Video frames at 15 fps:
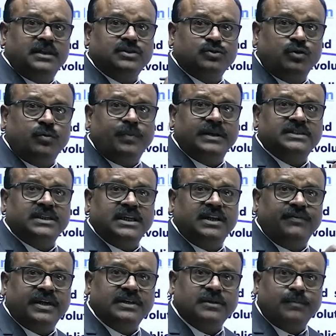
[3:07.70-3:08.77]
scope and
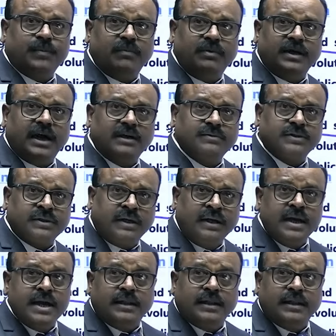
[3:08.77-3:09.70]
significance of public administration,